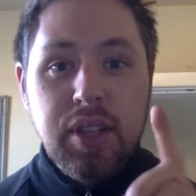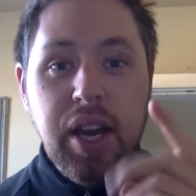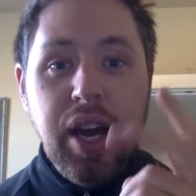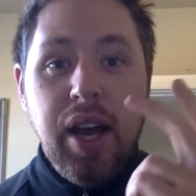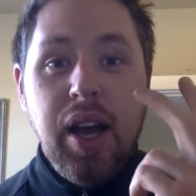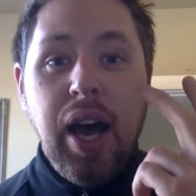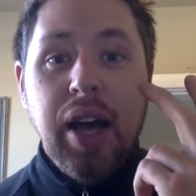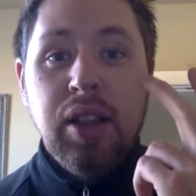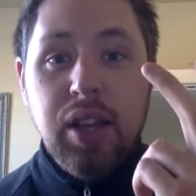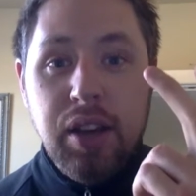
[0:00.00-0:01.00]
Yet
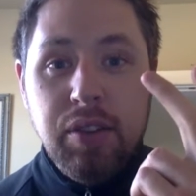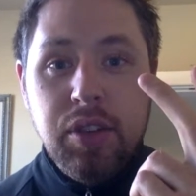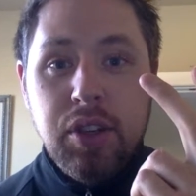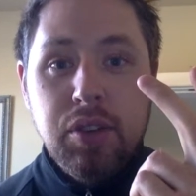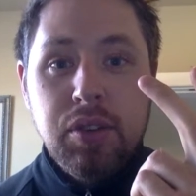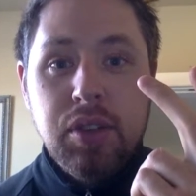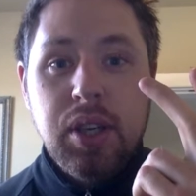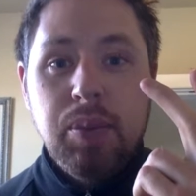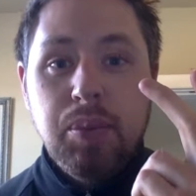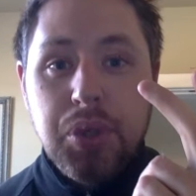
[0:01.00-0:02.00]
I love you
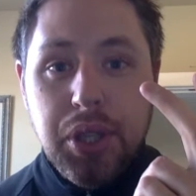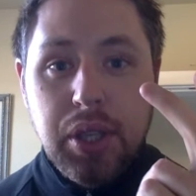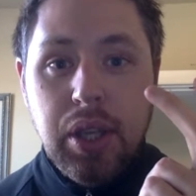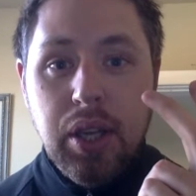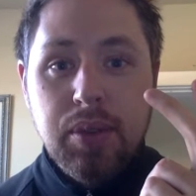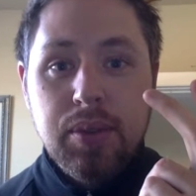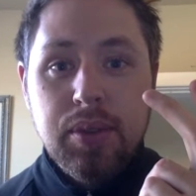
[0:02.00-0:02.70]
completely.